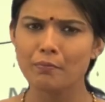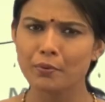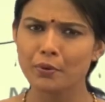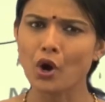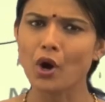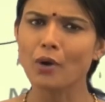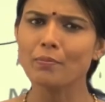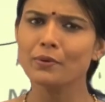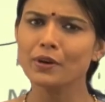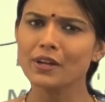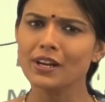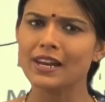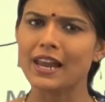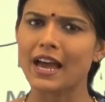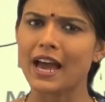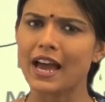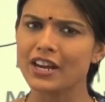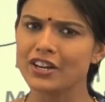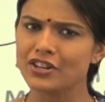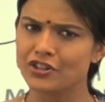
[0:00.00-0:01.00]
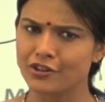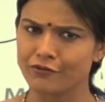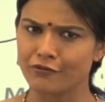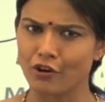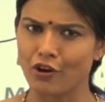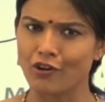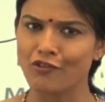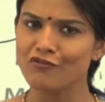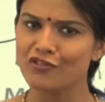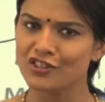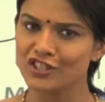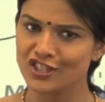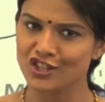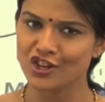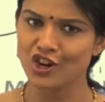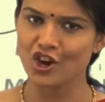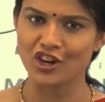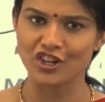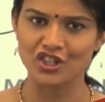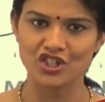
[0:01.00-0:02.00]
proper land reform was
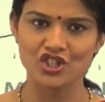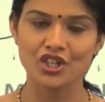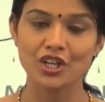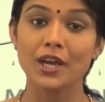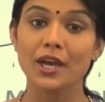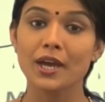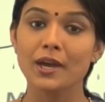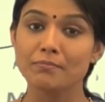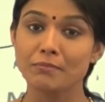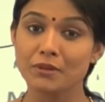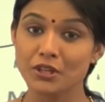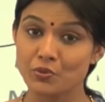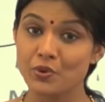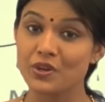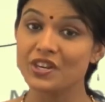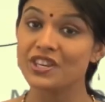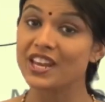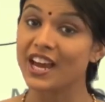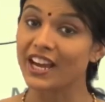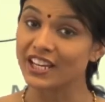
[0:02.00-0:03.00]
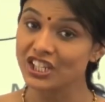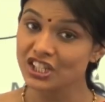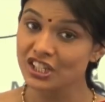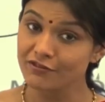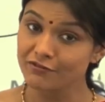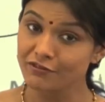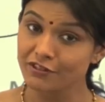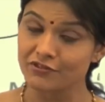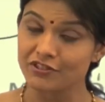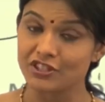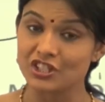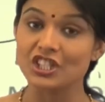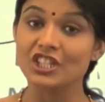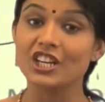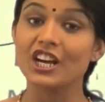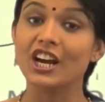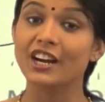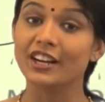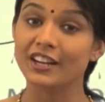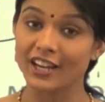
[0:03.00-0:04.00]
launched between
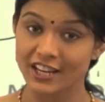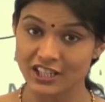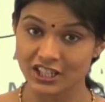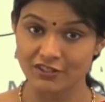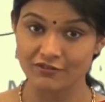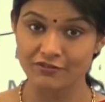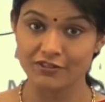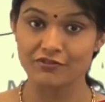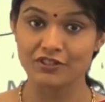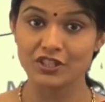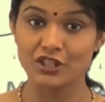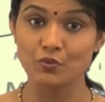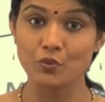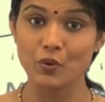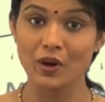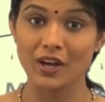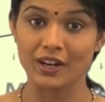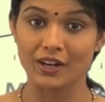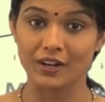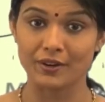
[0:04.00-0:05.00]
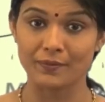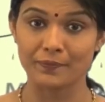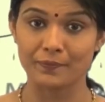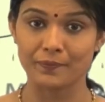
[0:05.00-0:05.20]
1950 and 1951.